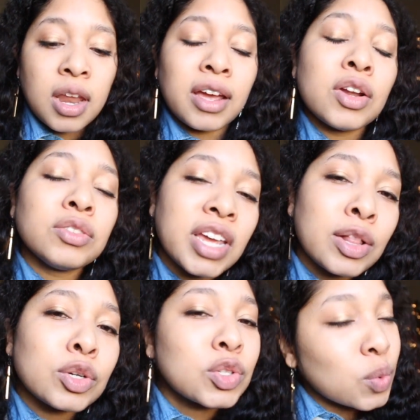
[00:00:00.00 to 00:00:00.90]
I know
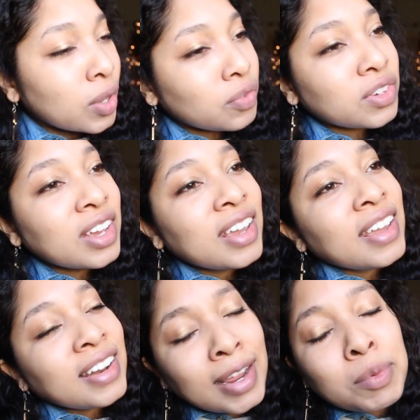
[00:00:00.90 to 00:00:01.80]
Taylor Swift
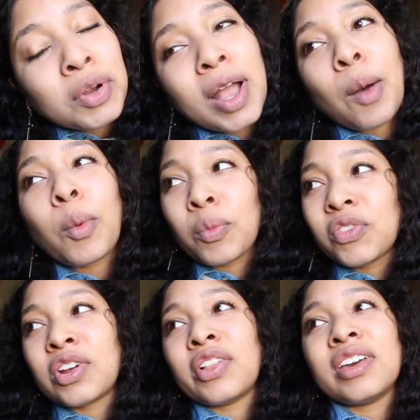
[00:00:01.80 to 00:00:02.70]
named her album
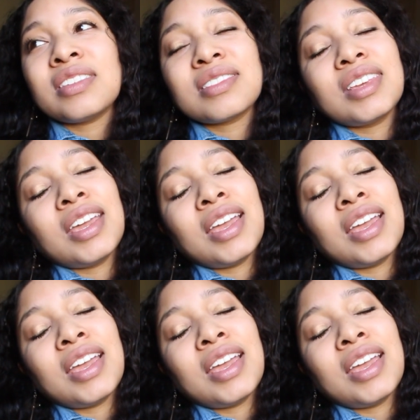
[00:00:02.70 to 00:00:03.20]
Fearless,